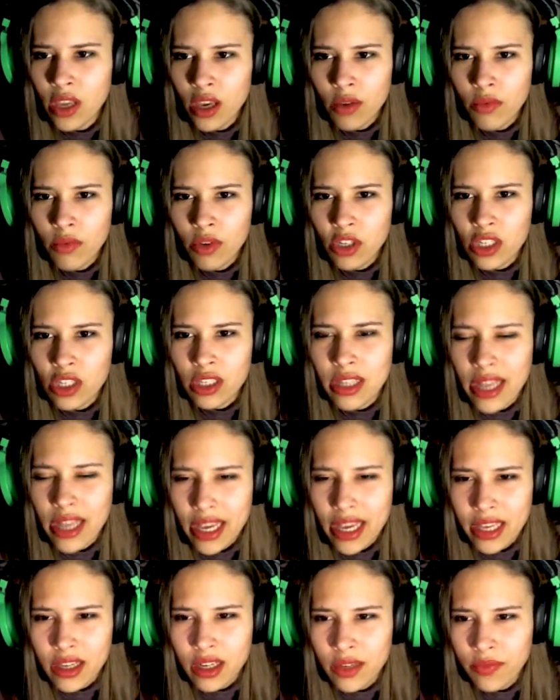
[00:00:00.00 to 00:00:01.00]
Which is
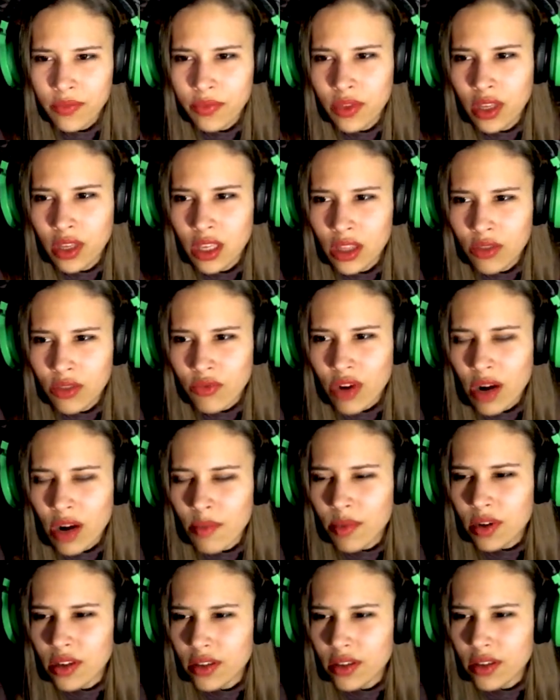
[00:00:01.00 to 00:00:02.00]
like in
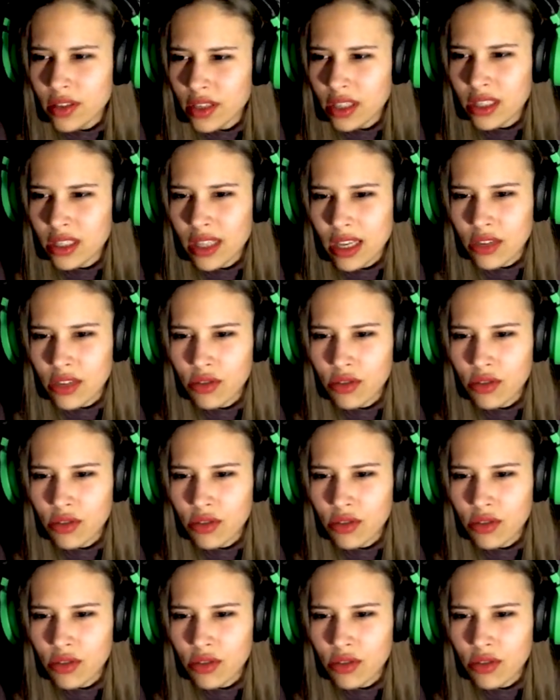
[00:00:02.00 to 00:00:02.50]
rubles, it's like